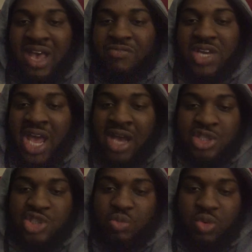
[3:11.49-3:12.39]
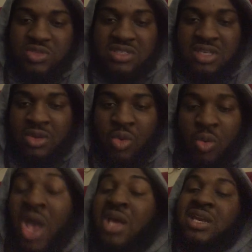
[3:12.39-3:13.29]
having actual
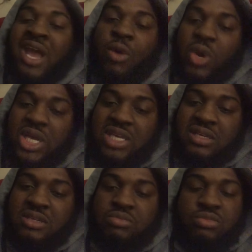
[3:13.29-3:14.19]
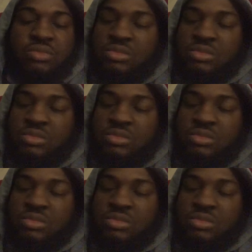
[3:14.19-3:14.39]
skill. Now, again,